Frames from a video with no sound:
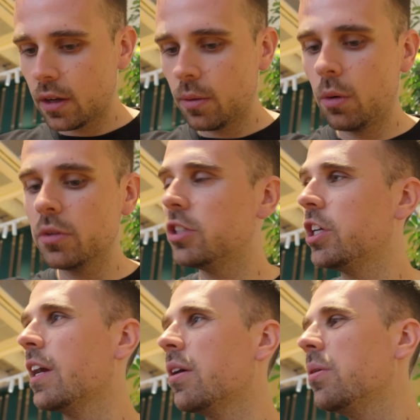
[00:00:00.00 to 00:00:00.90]
What was the
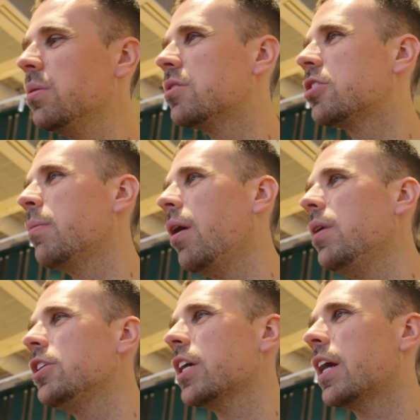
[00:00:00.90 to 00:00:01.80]
chicken called?
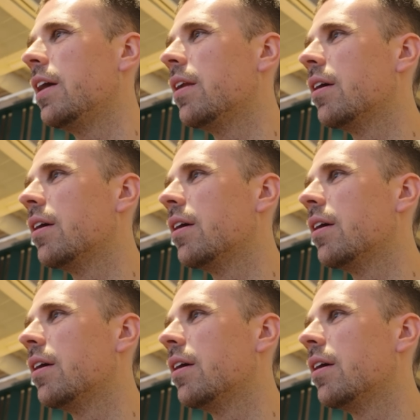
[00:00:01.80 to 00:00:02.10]
Chamula chicken?